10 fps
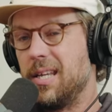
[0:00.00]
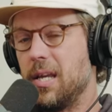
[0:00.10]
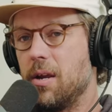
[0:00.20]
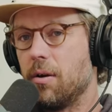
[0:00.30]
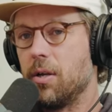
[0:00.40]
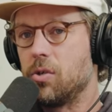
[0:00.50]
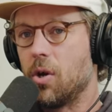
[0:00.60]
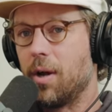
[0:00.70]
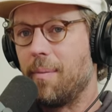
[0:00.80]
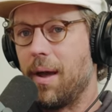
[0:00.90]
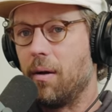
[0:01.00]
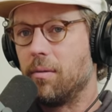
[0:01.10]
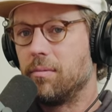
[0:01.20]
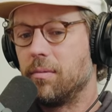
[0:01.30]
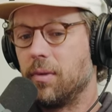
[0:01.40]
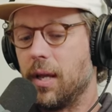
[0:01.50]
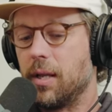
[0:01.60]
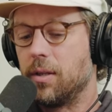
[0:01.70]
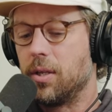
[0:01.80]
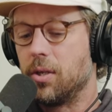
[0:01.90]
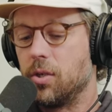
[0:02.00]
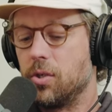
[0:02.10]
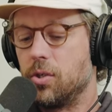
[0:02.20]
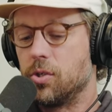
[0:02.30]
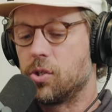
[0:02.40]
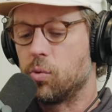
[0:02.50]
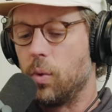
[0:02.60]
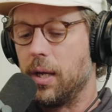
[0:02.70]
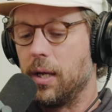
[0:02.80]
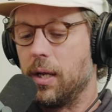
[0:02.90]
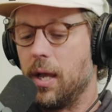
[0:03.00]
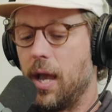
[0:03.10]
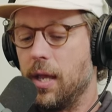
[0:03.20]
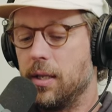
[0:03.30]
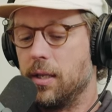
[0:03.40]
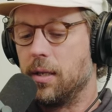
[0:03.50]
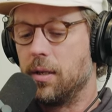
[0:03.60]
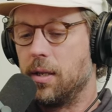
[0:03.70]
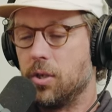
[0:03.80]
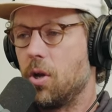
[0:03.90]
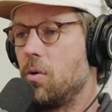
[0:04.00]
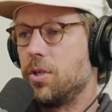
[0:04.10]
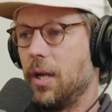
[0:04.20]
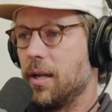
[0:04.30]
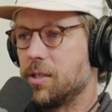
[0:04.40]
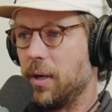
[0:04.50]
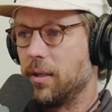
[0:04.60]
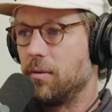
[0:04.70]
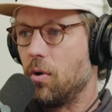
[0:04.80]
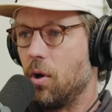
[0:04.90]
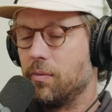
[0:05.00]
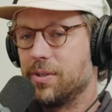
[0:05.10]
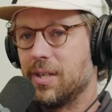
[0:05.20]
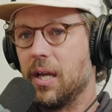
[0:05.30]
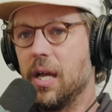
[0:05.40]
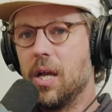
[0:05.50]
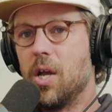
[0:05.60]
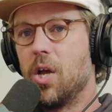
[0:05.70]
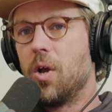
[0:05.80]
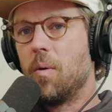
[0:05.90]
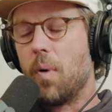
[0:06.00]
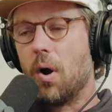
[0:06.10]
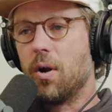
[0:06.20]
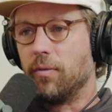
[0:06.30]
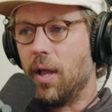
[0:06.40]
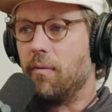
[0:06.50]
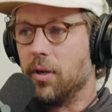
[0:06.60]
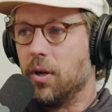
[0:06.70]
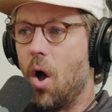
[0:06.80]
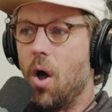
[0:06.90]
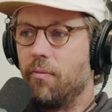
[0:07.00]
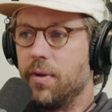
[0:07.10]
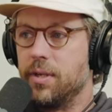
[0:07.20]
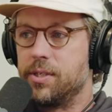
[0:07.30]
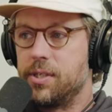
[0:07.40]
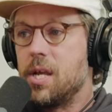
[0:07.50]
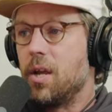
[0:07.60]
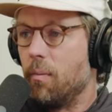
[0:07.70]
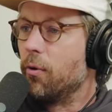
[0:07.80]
you hearing you talk about like the the swing and the and the coaching aspect of golf. It's like part of loving golf is seeing